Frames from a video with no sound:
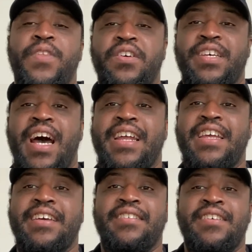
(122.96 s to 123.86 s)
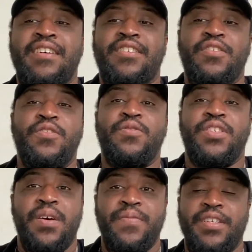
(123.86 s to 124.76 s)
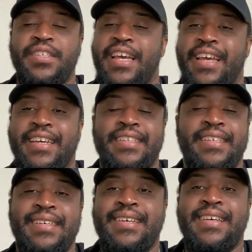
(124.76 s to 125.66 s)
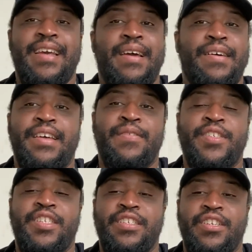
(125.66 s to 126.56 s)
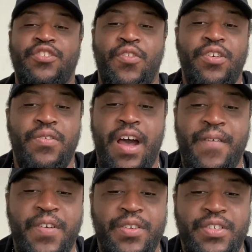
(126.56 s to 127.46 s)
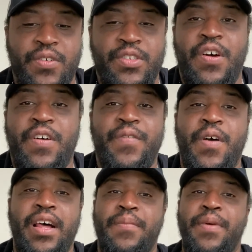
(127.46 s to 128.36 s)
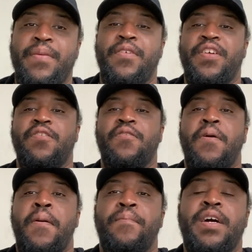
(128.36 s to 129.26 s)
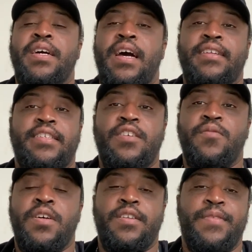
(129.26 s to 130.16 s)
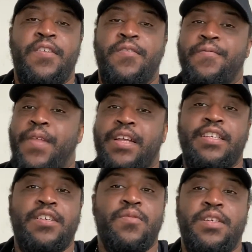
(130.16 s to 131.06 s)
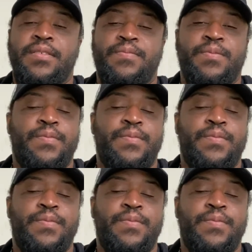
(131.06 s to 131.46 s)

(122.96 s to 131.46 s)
their tight end, to do something, and it was just a struggle. I felt so sorry for Alabama though. But I'll tell you what,